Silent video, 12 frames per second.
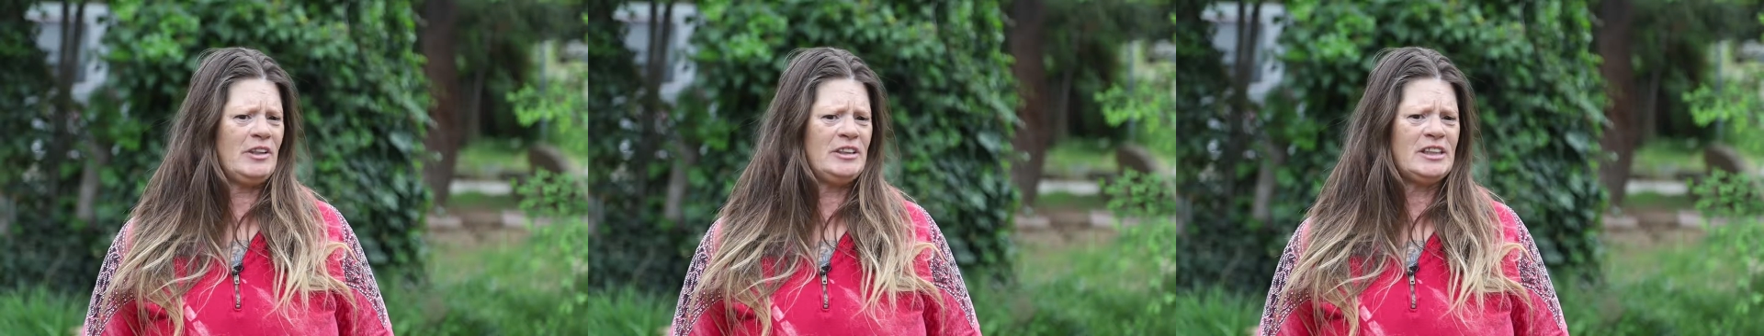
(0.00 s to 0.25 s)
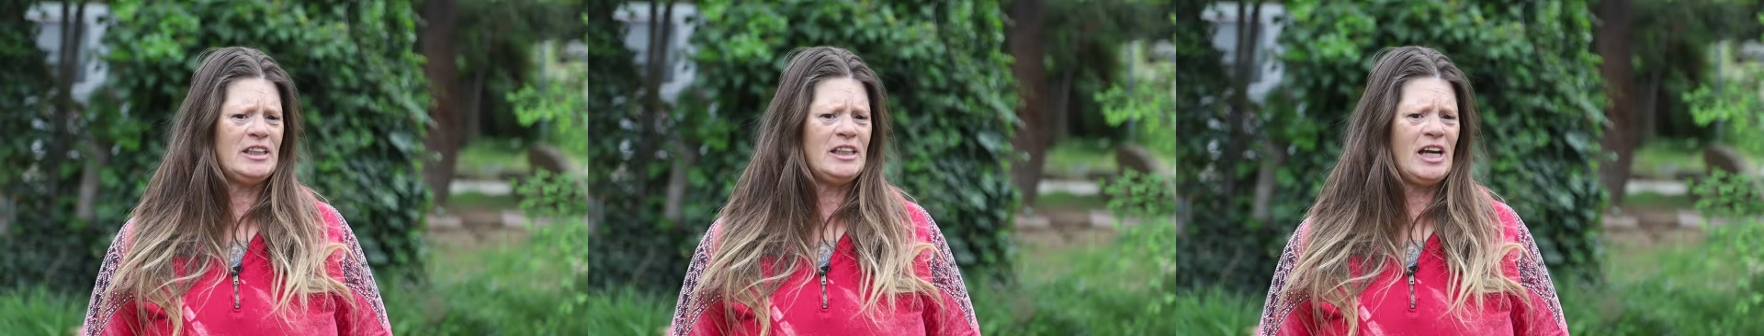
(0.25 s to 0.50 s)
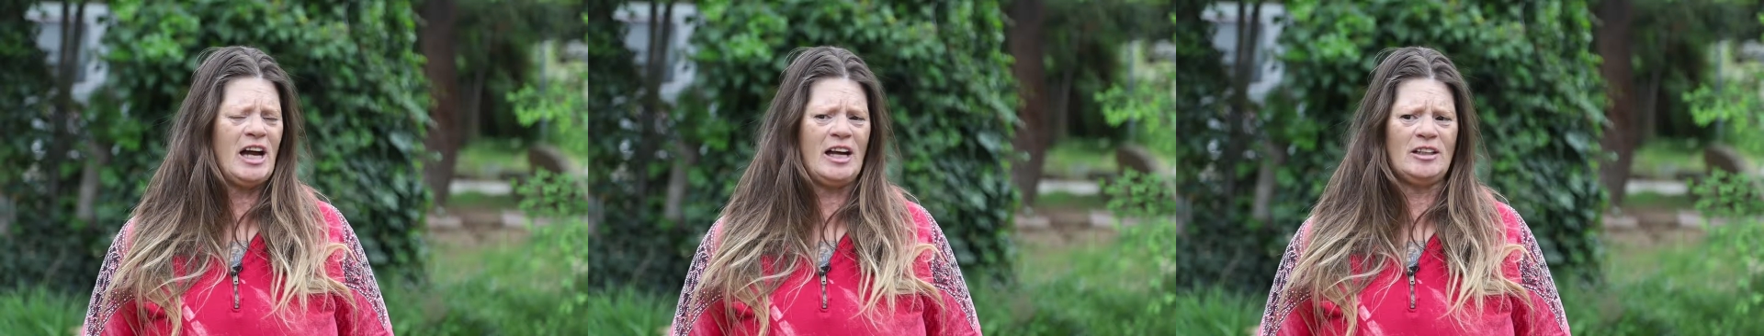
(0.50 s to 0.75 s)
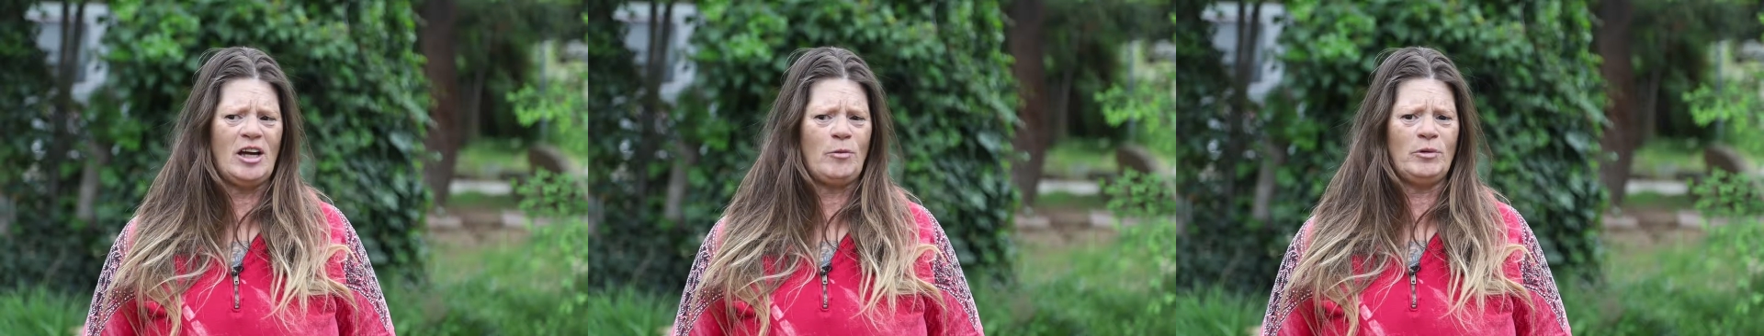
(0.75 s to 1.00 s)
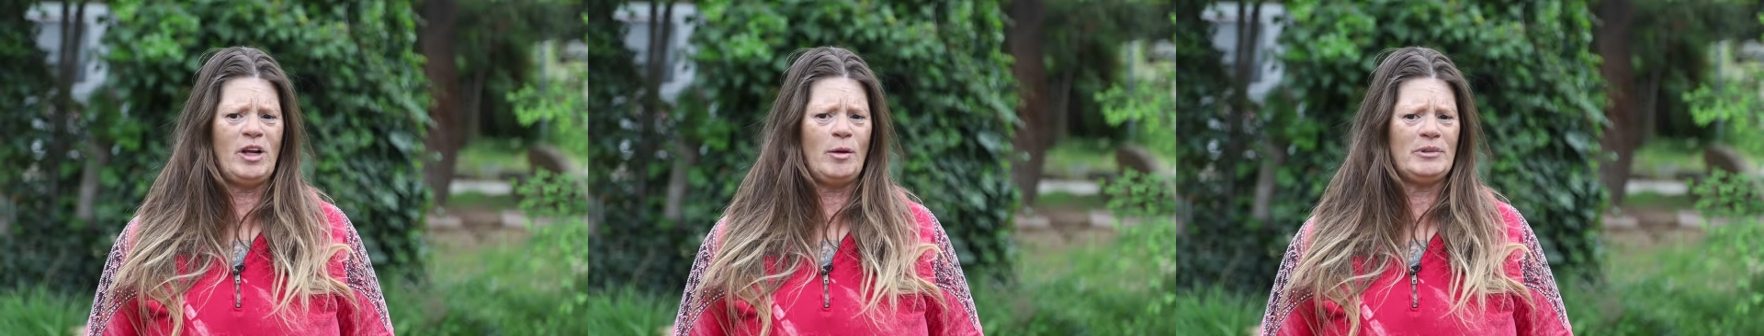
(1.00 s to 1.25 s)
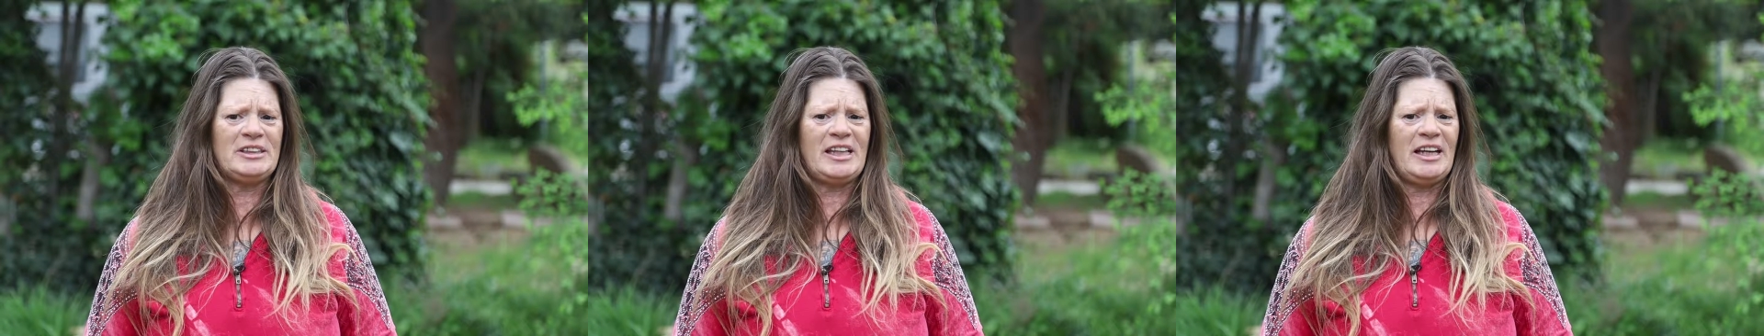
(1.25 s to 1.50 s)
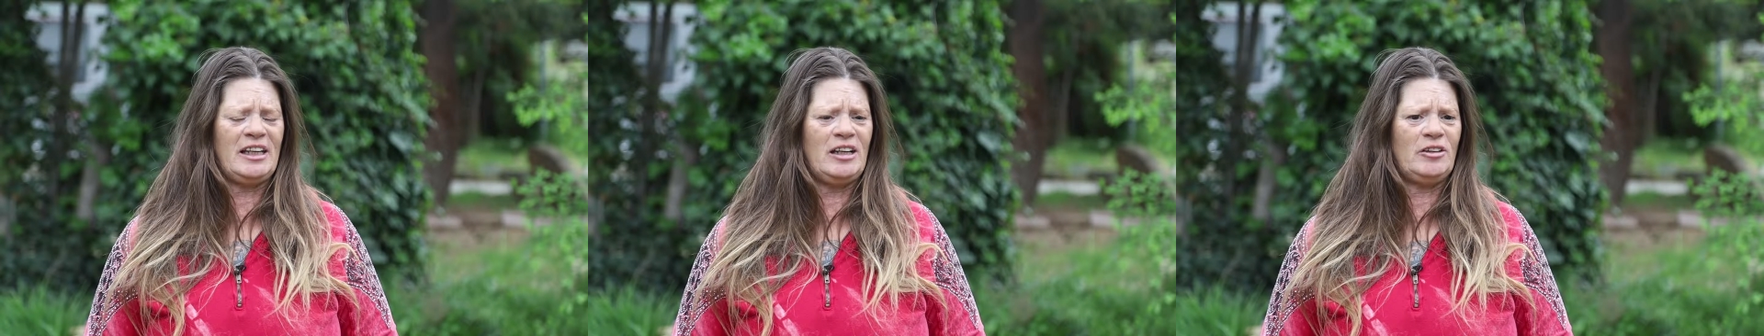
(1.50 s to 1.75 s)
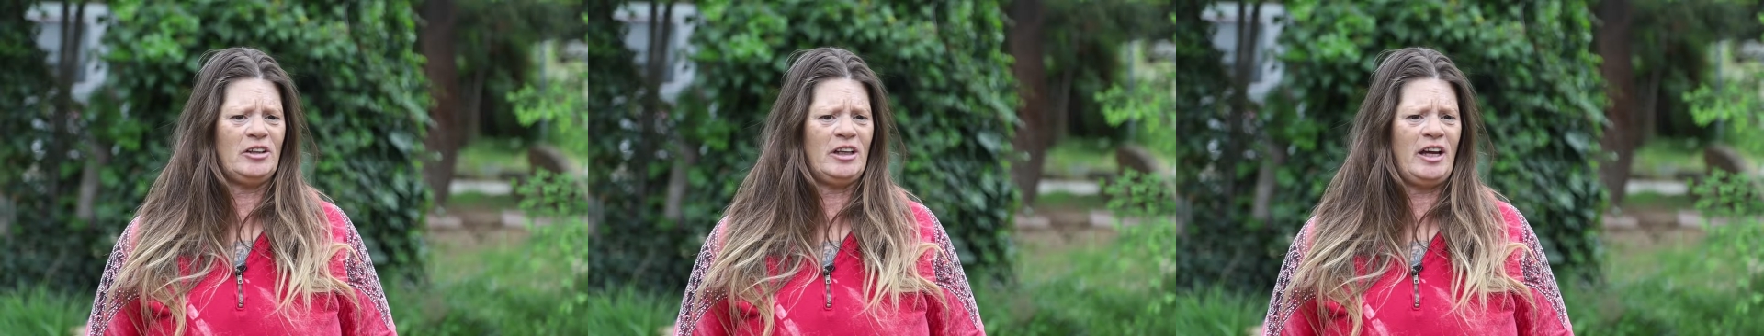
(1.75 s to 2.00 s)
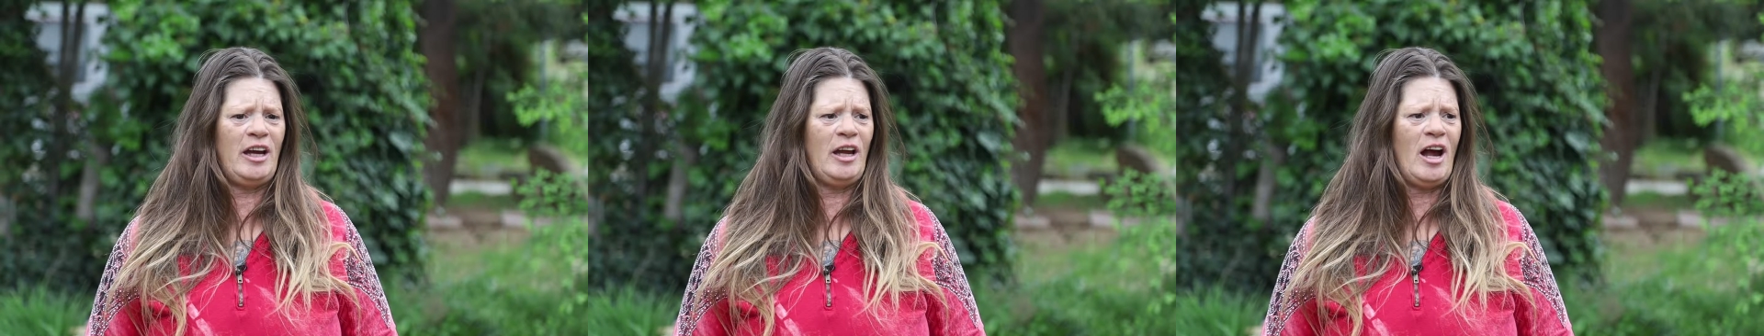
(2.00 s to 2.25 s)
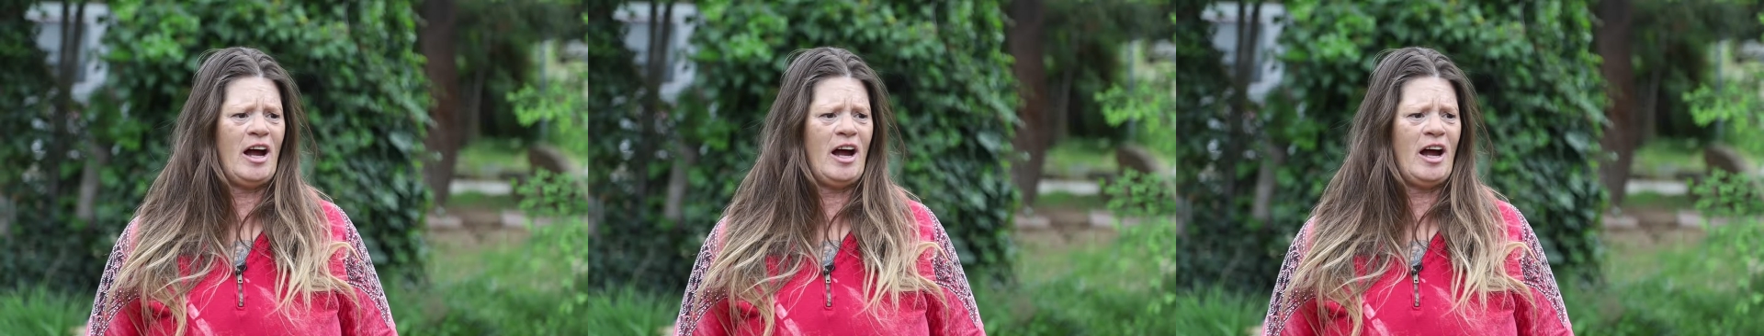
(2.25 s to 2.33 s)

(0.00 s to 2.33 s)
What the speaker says: Vincent, I would not be standing here today.